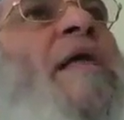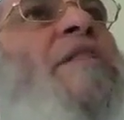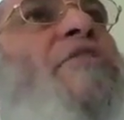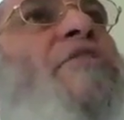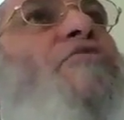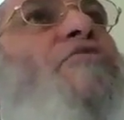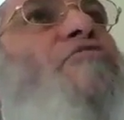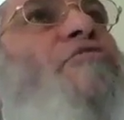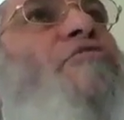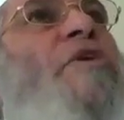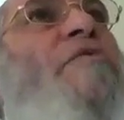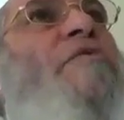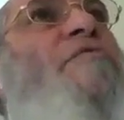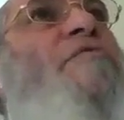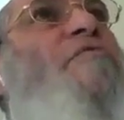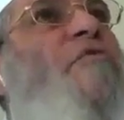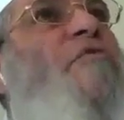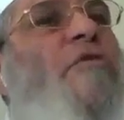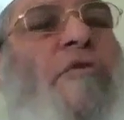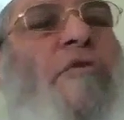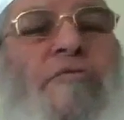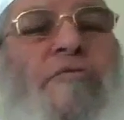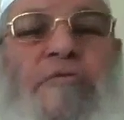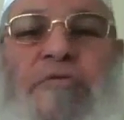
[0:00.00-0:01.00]
and the tree
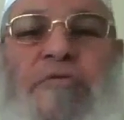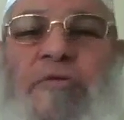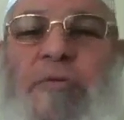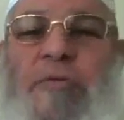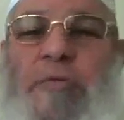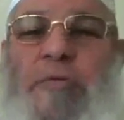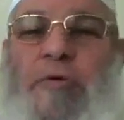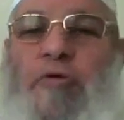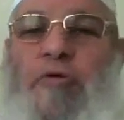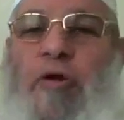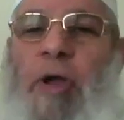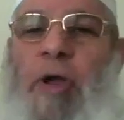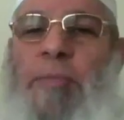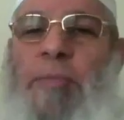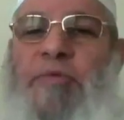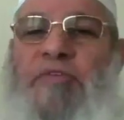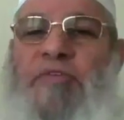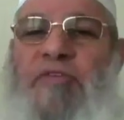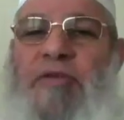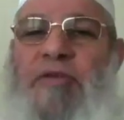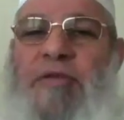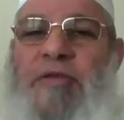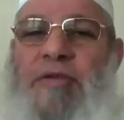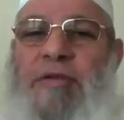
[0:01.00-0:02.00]
full of
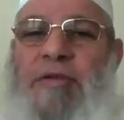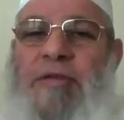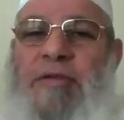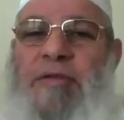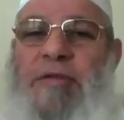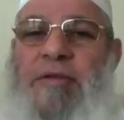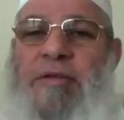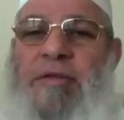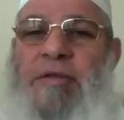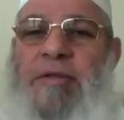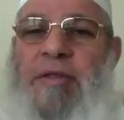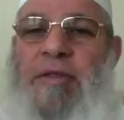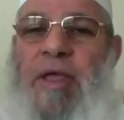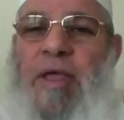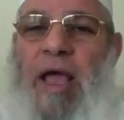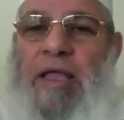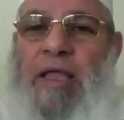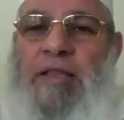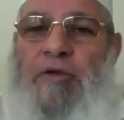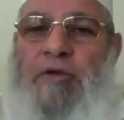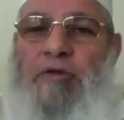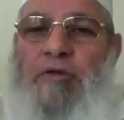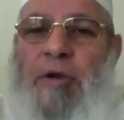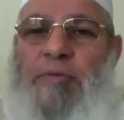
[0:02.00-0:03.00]
crops,
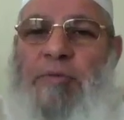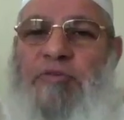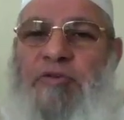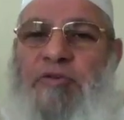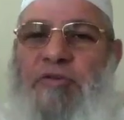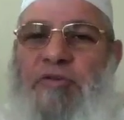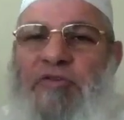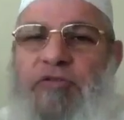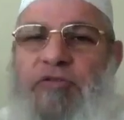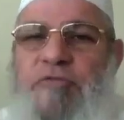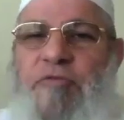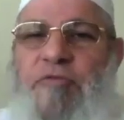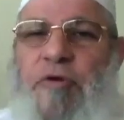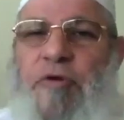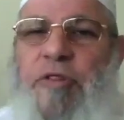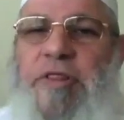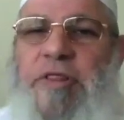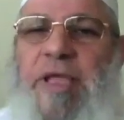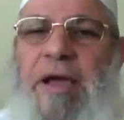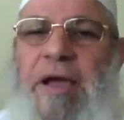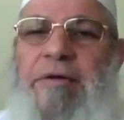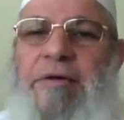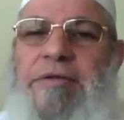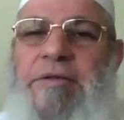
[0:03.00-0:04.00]
and the crops used to
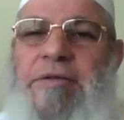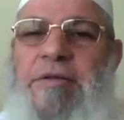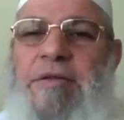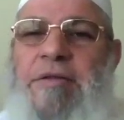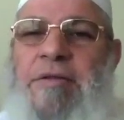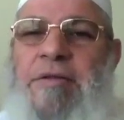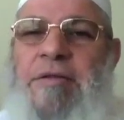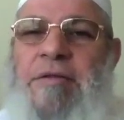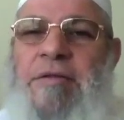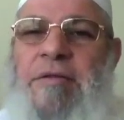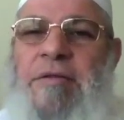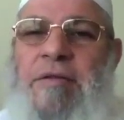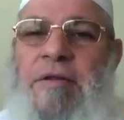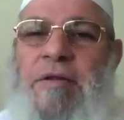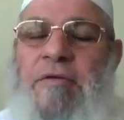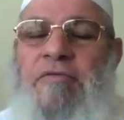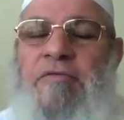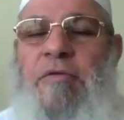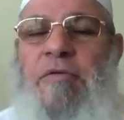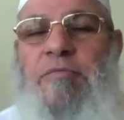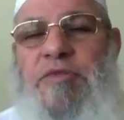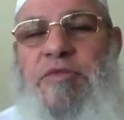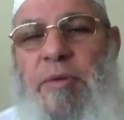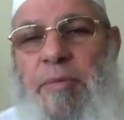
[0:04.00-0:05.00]
fall down
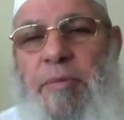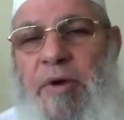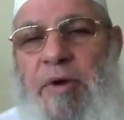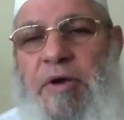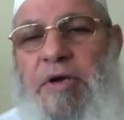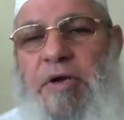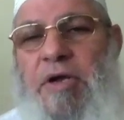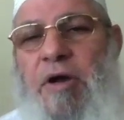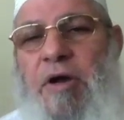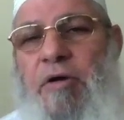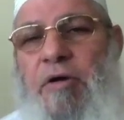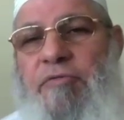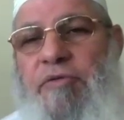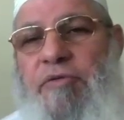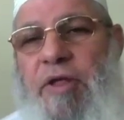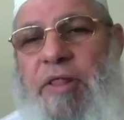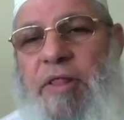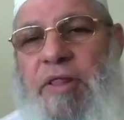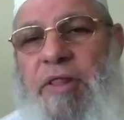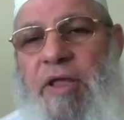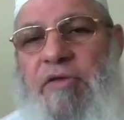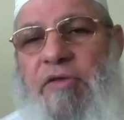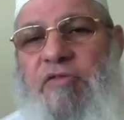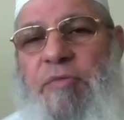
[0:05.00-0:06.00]
from the barakah of
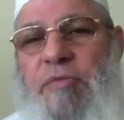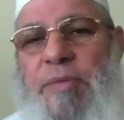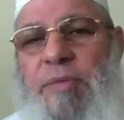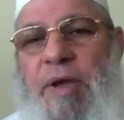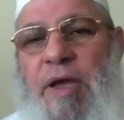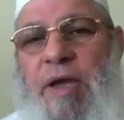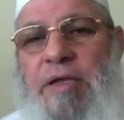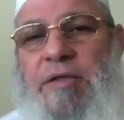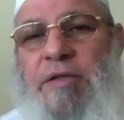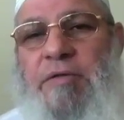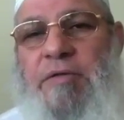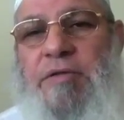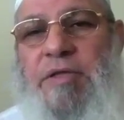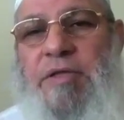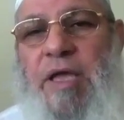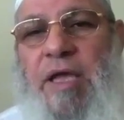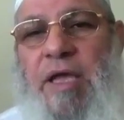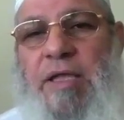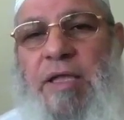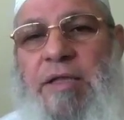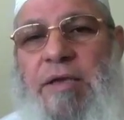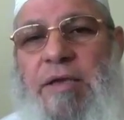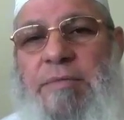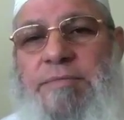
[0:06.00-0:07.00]
Allah subhanahu wa
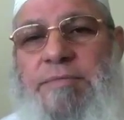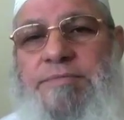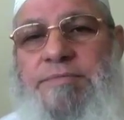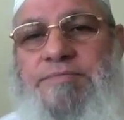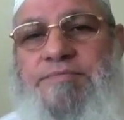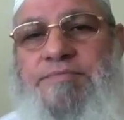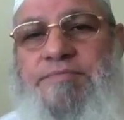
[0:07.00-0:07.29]
ta'ala.